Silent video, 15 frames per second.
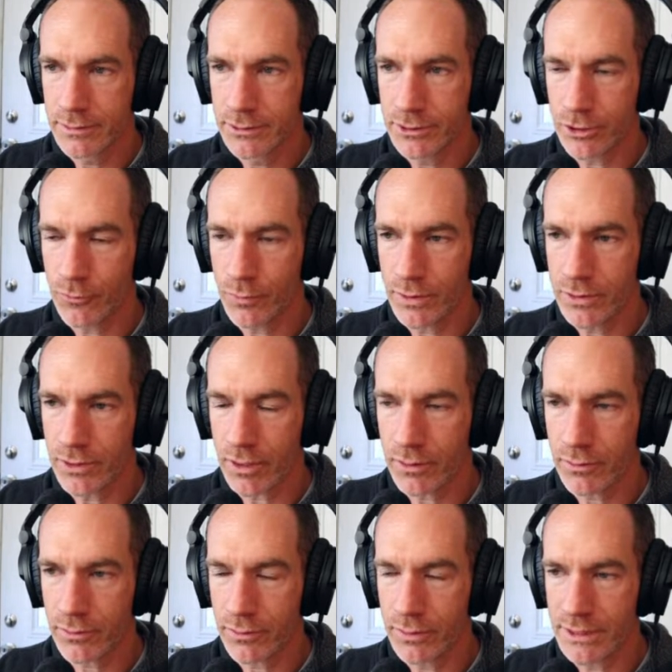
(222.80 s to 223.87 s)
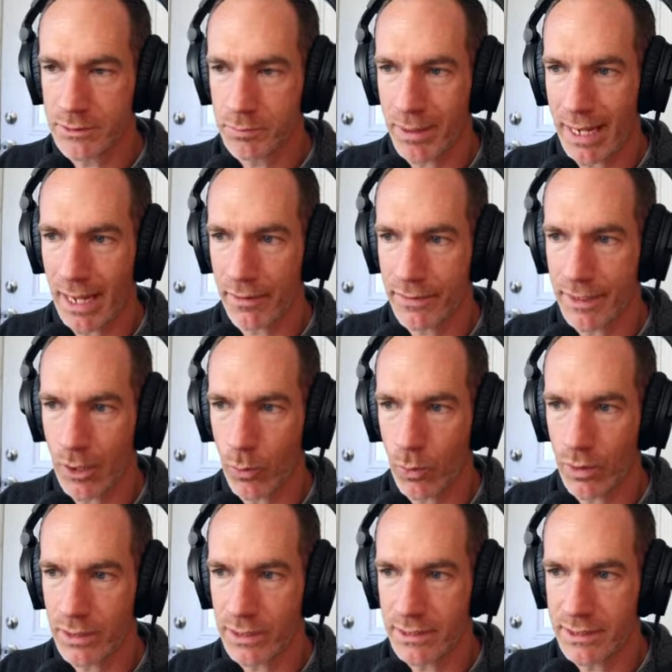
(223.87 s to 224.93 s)
So if we talk through this path now,
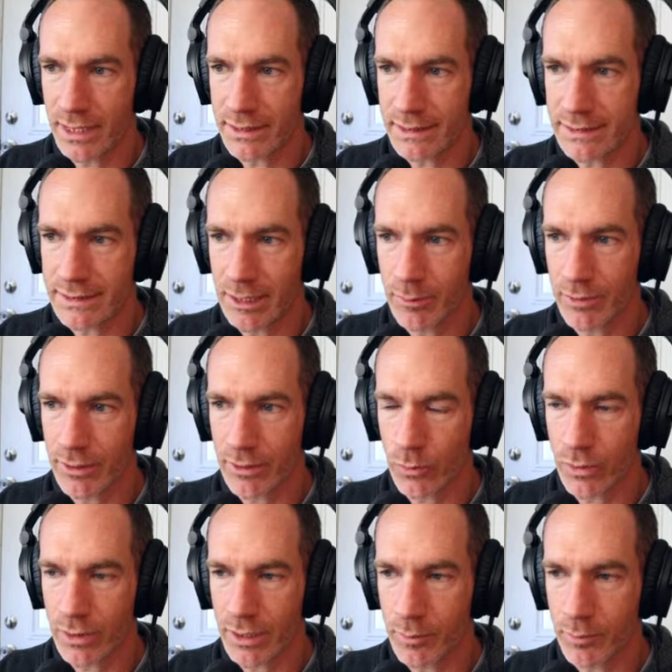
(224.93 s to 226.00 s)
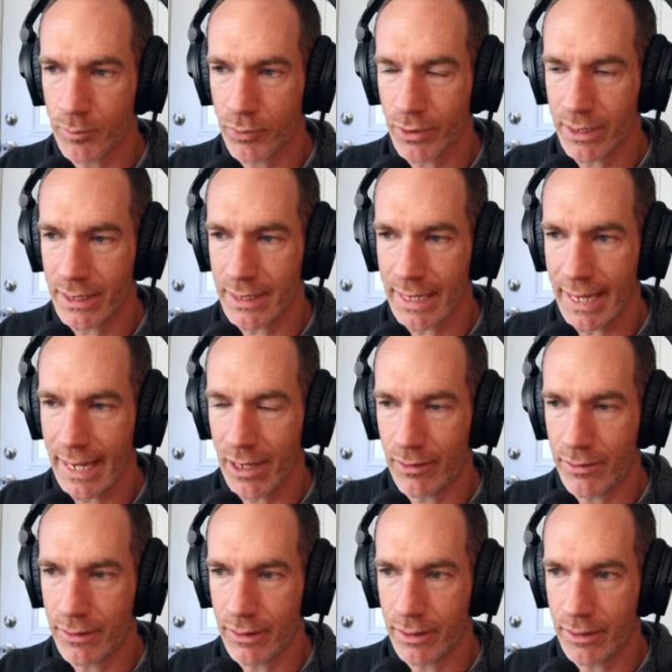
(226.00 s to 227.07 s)
we're going to take this limiter and we're going to bring it
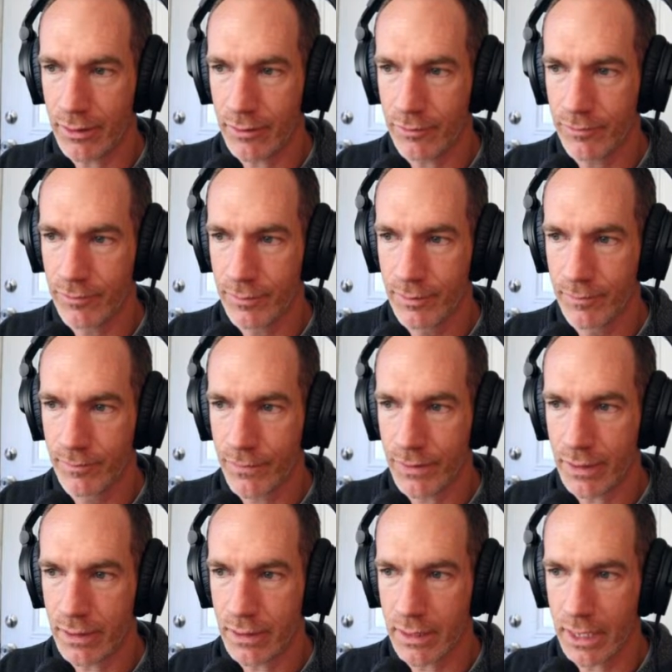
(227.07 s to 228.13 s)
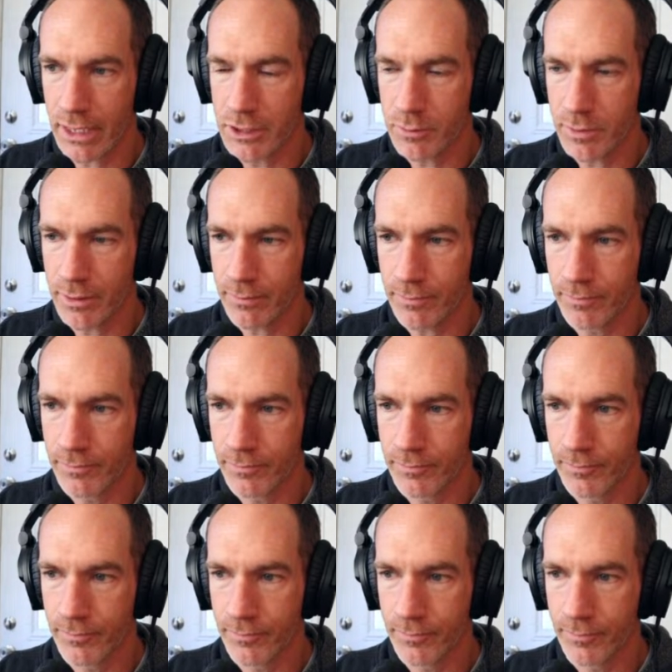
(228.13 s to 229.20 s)
out of engagement.
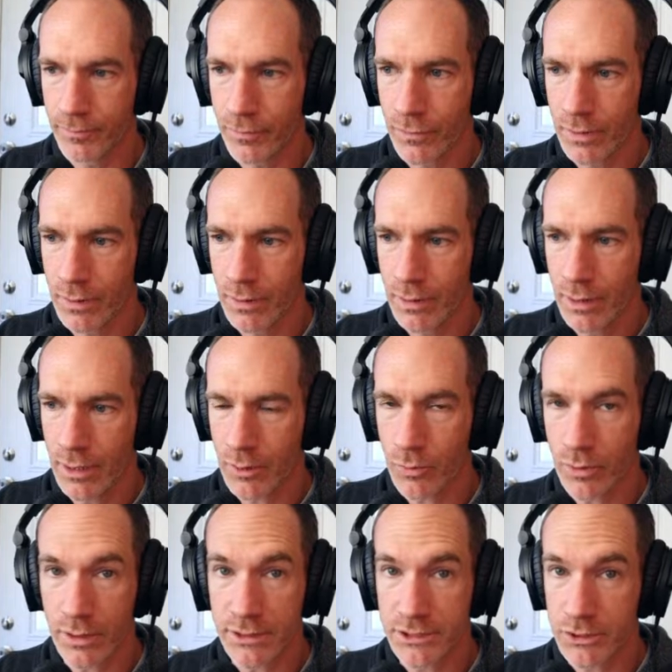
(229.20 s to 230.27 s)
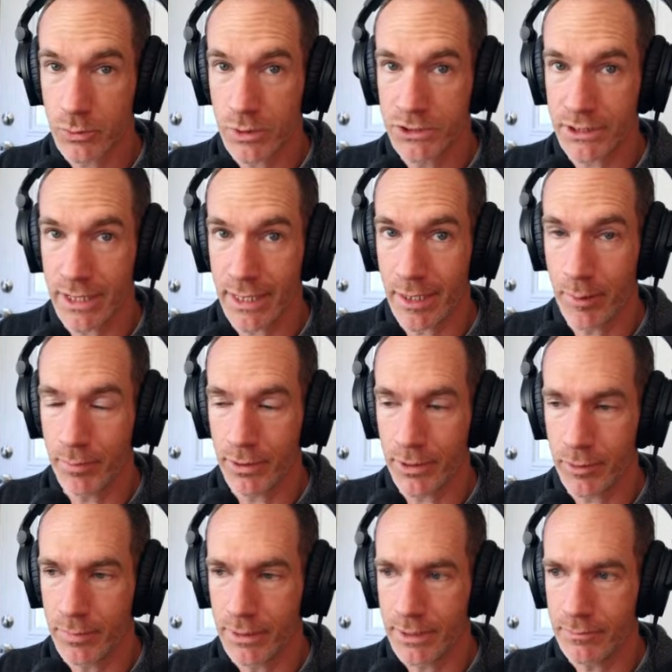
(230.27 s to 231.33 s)
And we're going to switch that up a
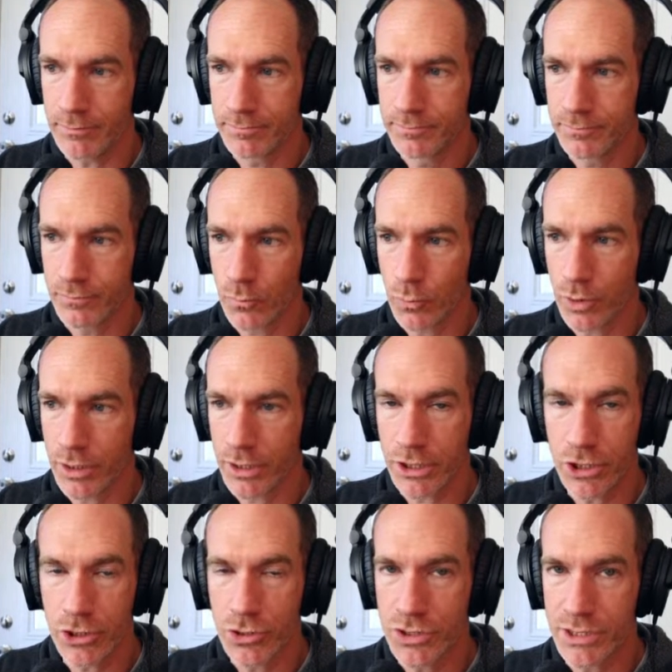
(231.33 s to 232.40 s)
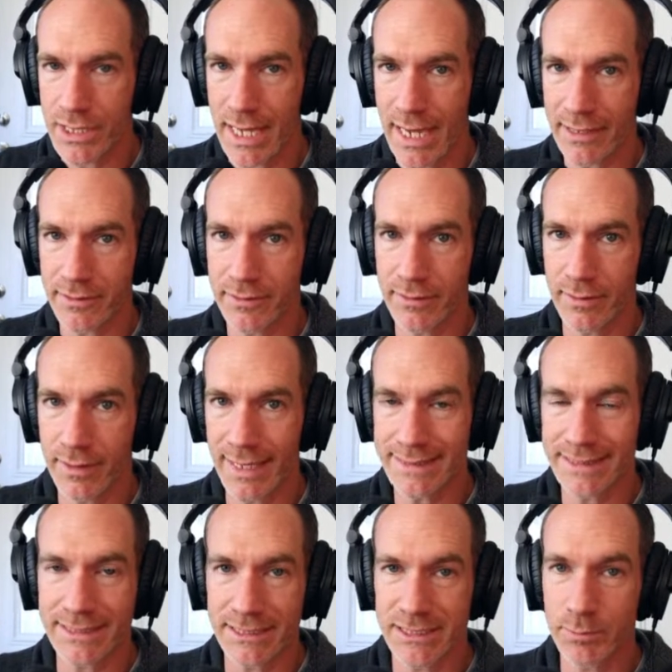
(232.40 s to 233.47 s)
little bit. We're going to use that.
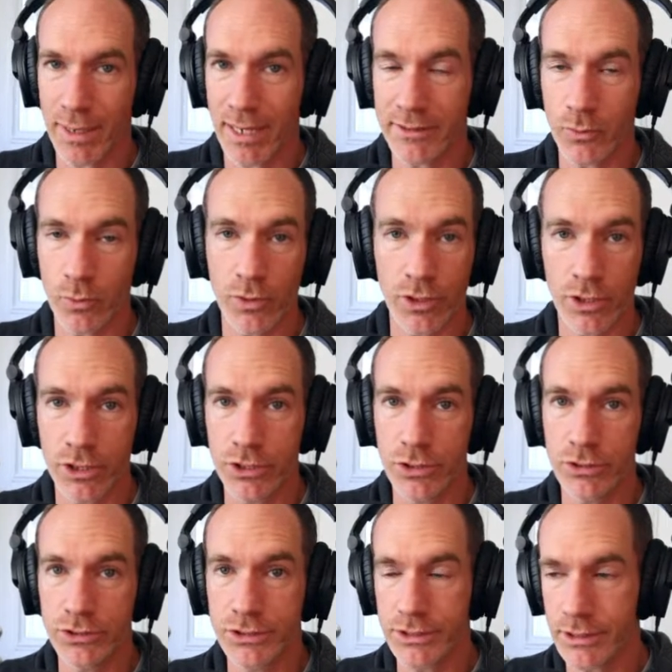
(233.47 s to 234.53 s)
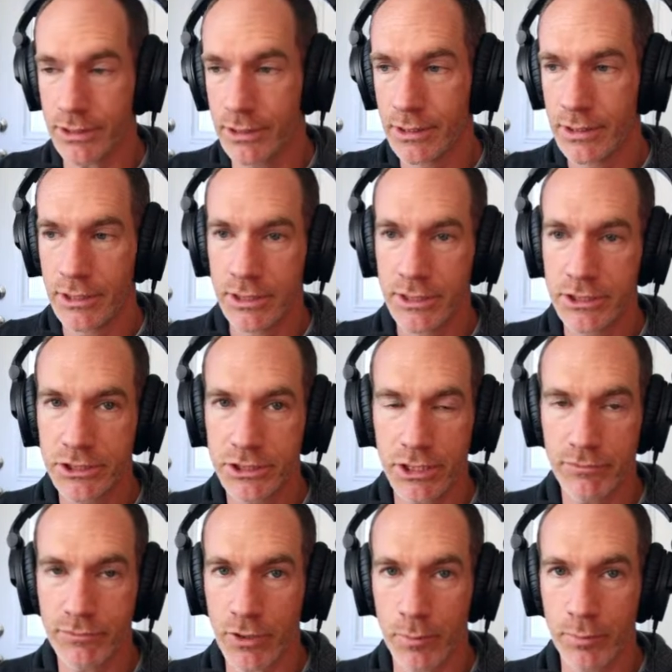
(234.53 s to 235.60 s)
That's the spot that we're going to use to
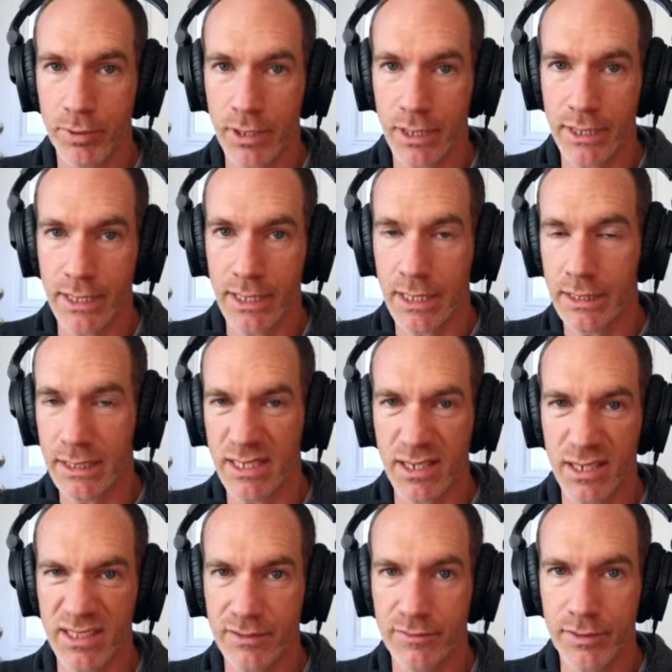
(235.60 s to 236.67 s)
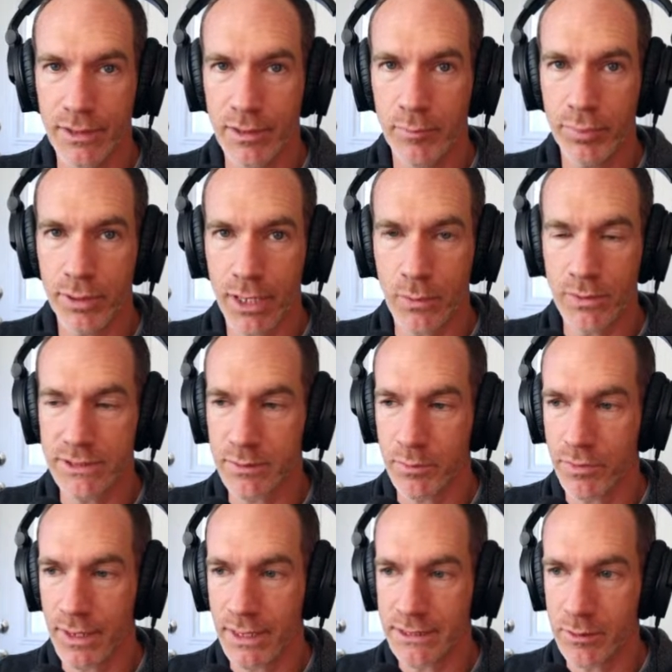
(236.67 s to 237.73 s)
shift our plug-in and kind of play with some
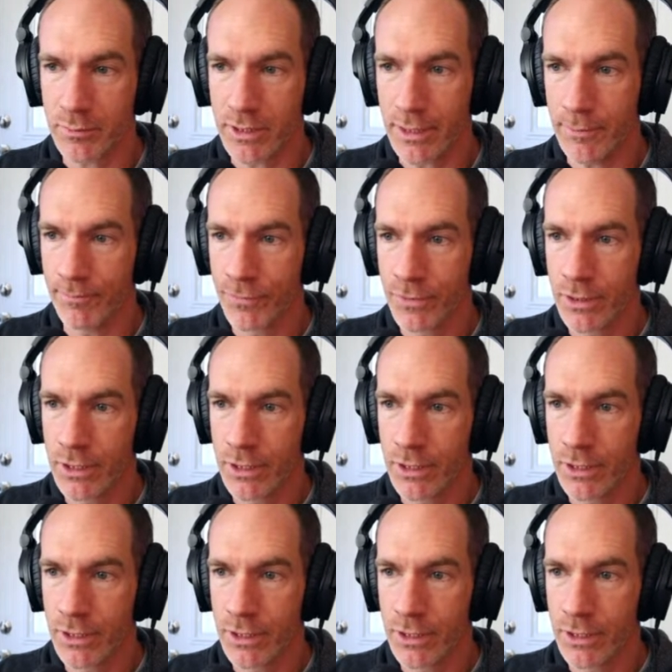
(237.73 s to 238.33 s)
things in a minute.